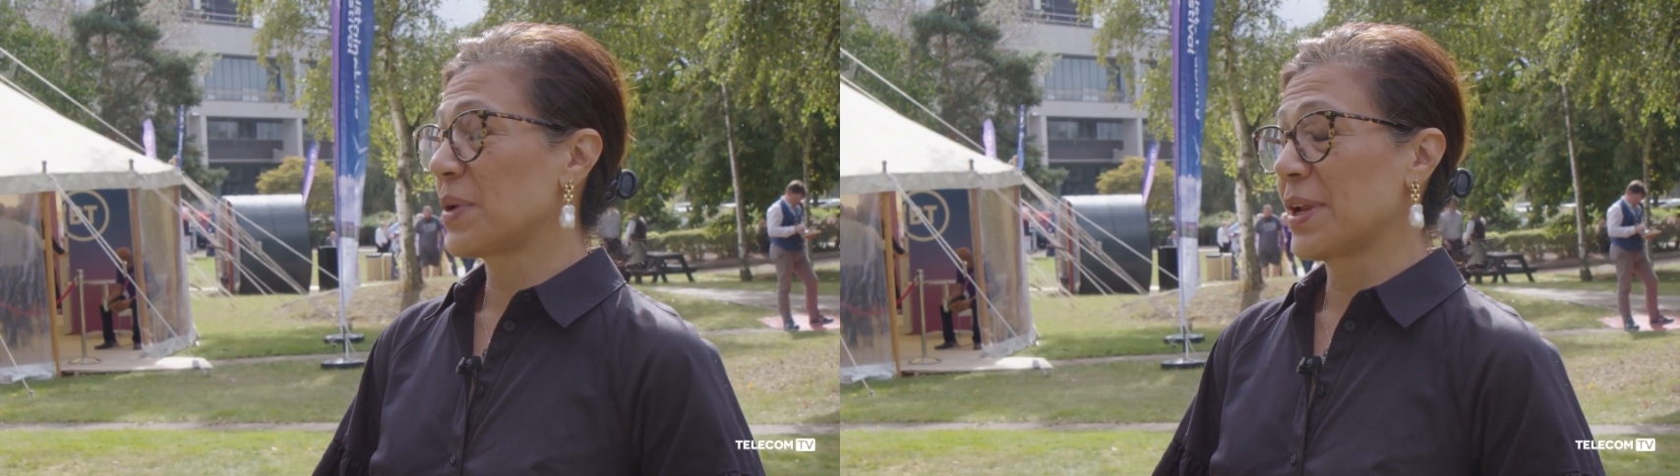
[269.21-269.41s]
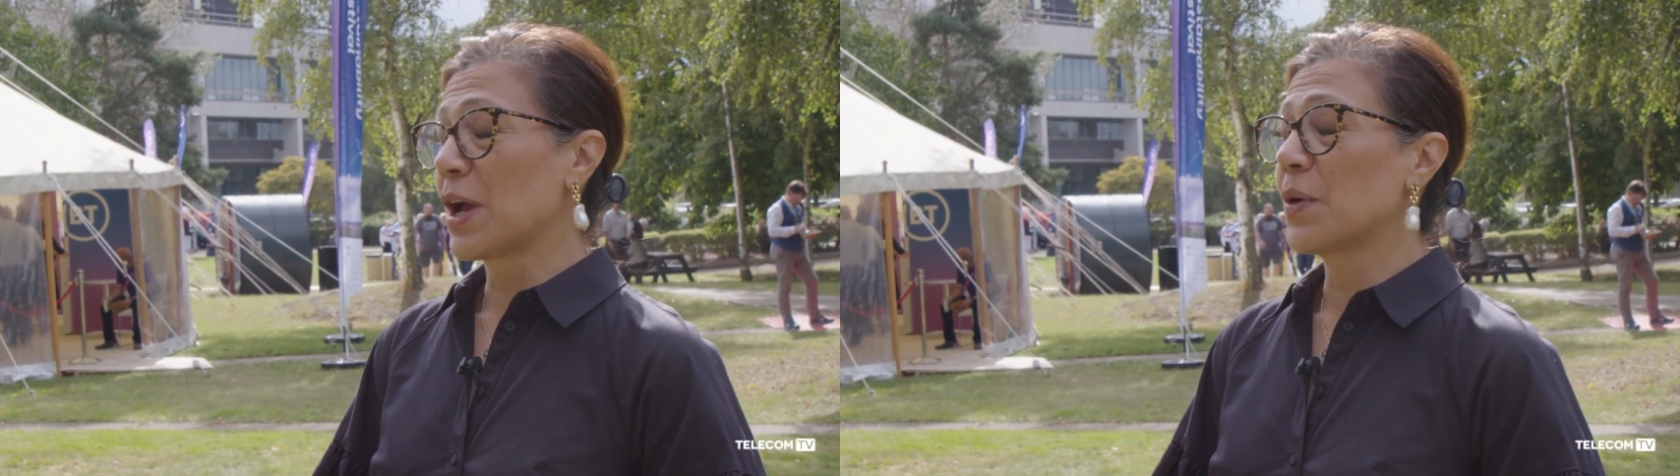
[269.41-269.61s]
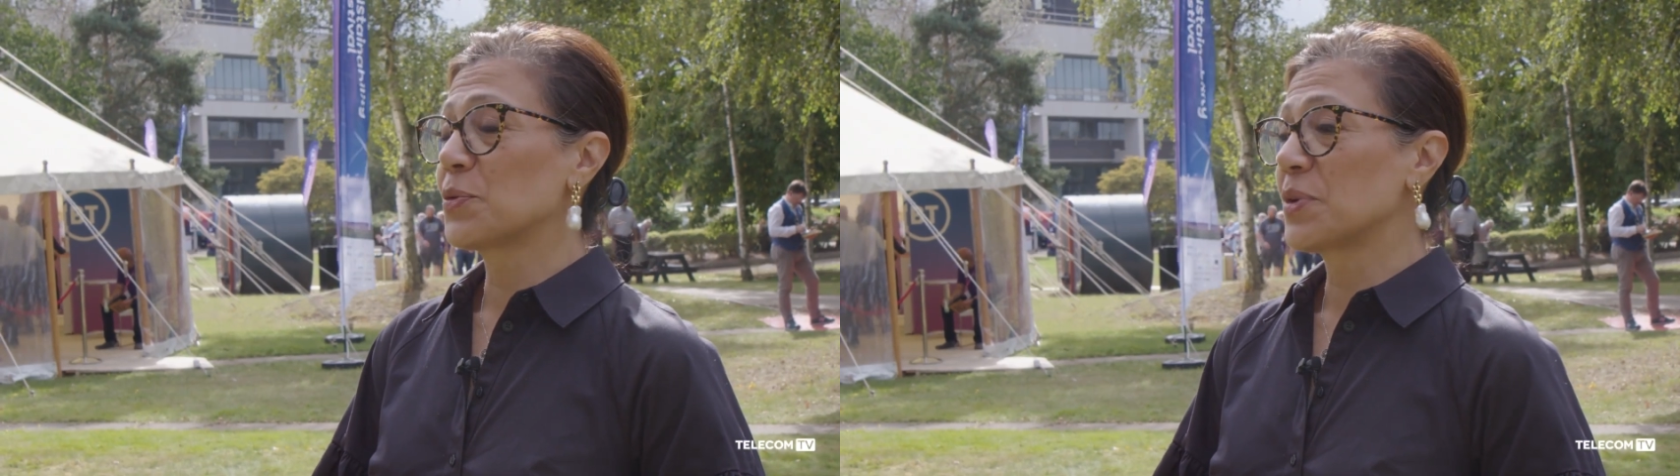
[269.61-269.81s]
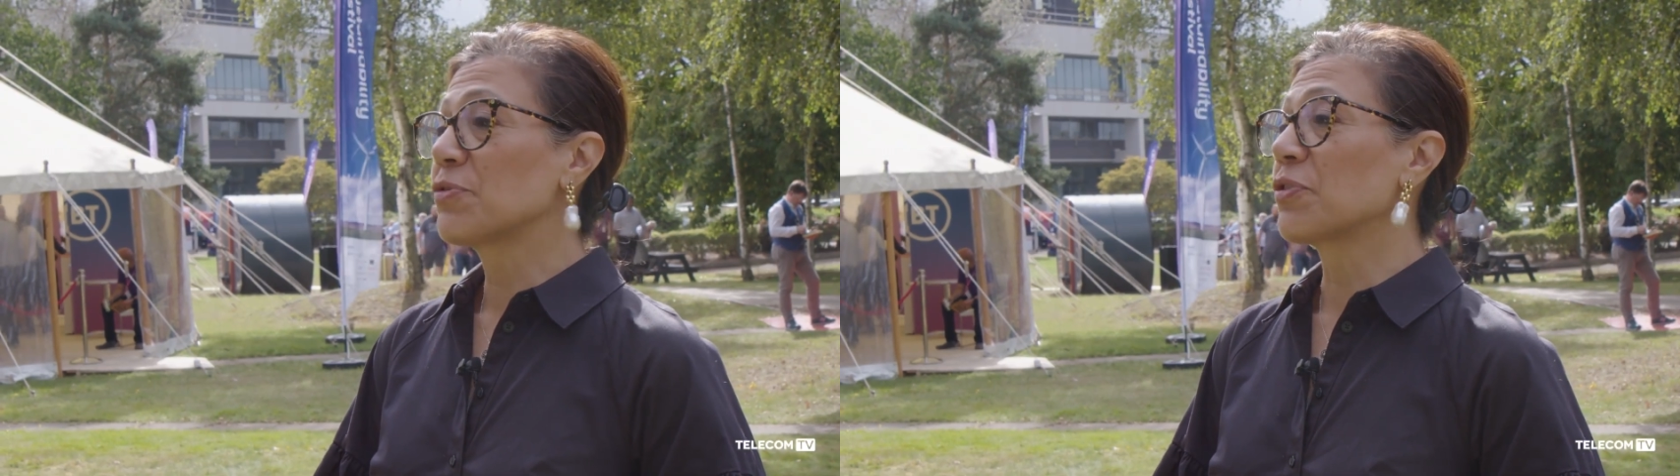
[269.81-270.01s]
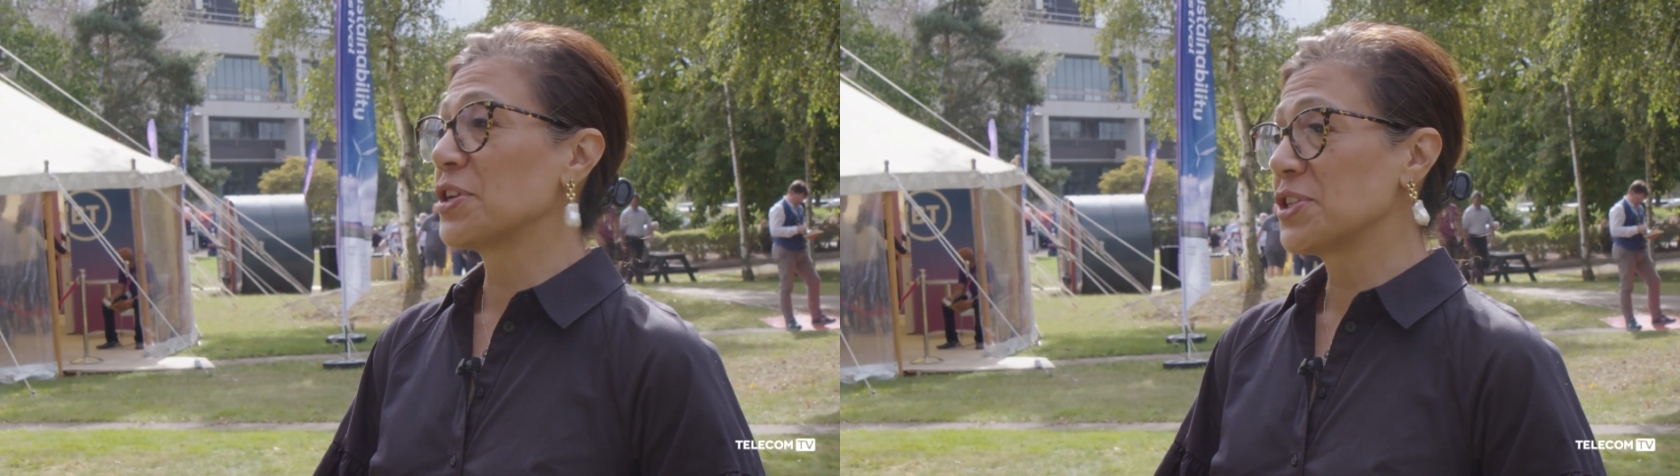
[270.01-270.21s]
right now,
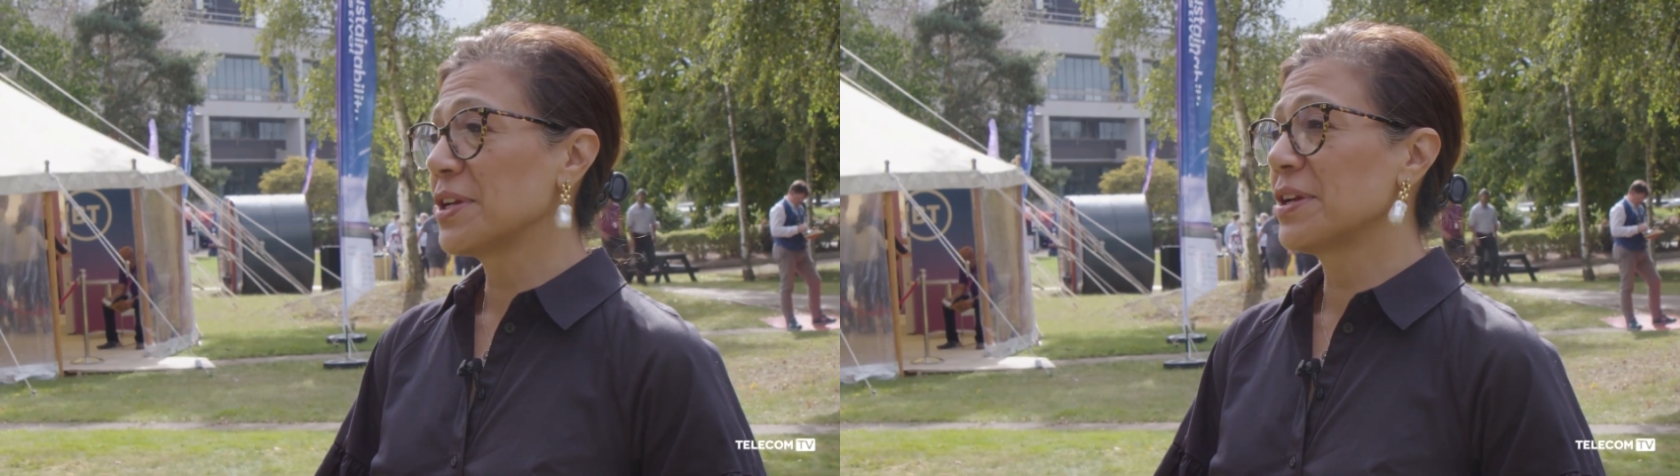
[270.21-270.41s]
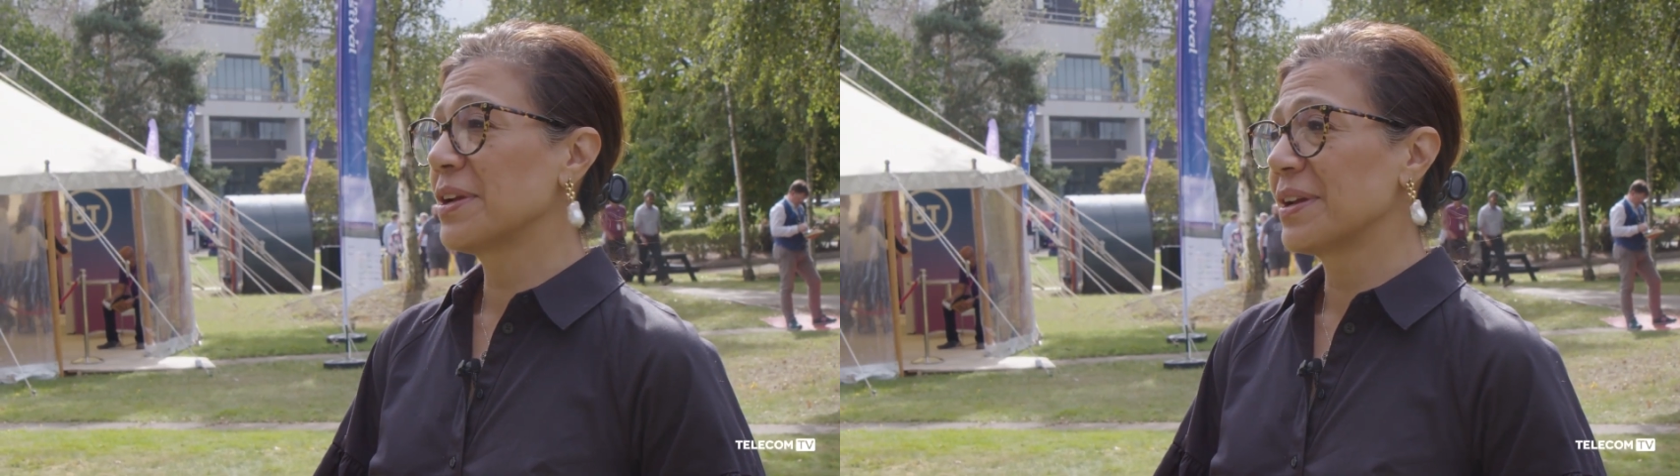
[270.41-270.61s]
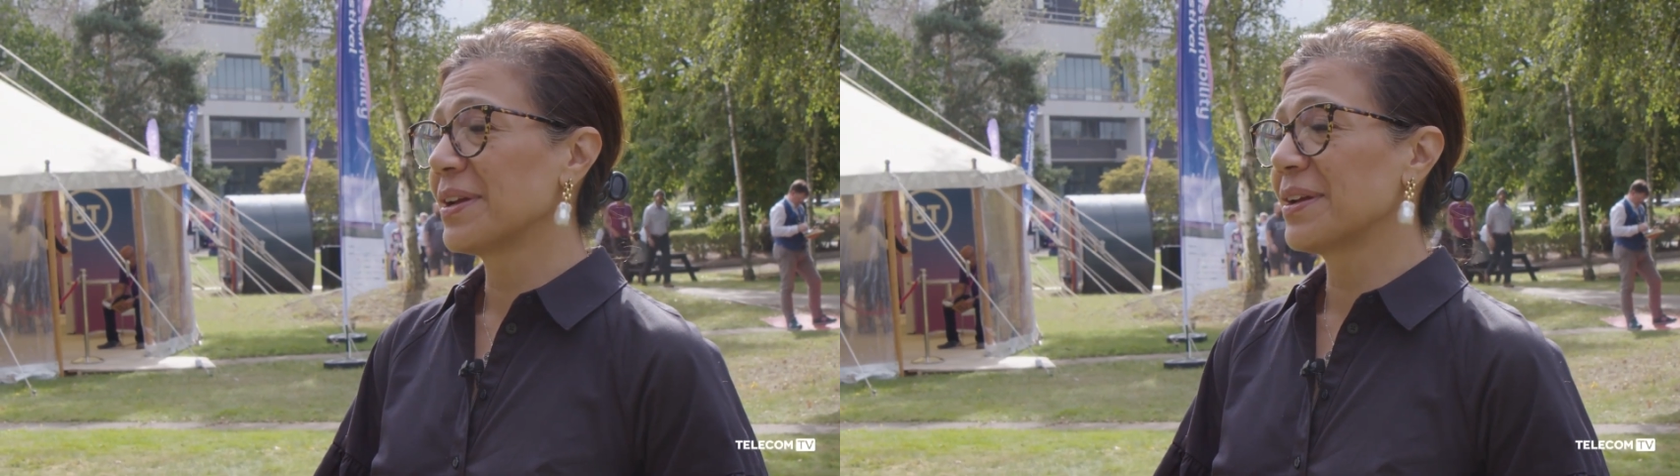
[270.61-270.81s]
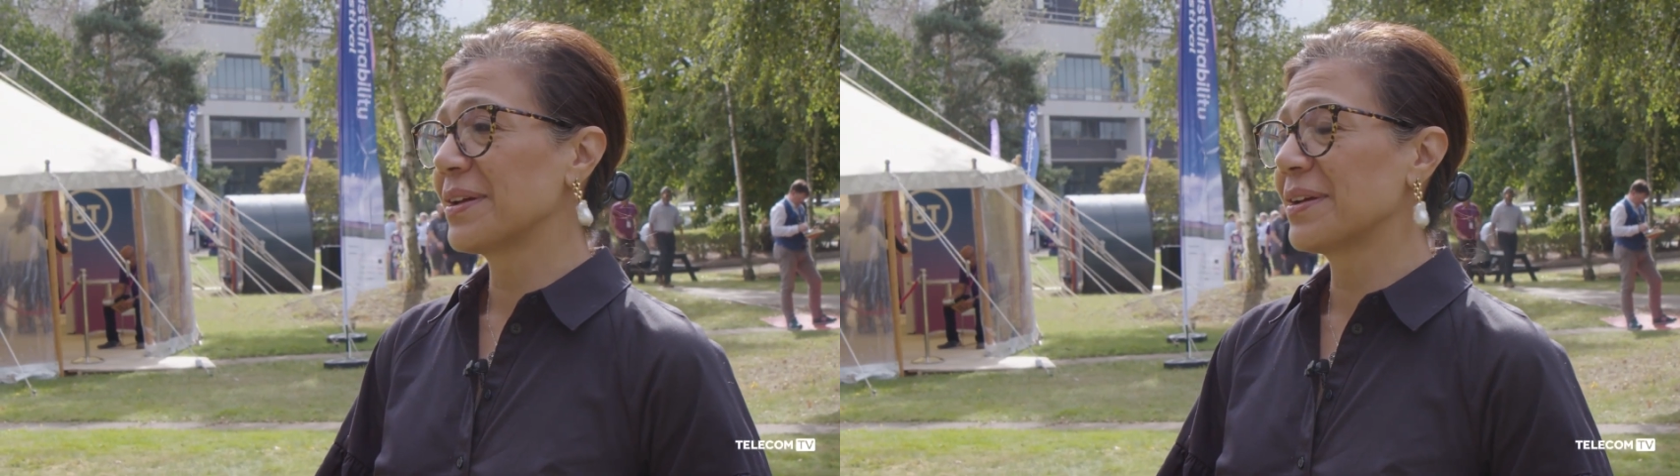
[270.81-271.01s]
refreshing uh,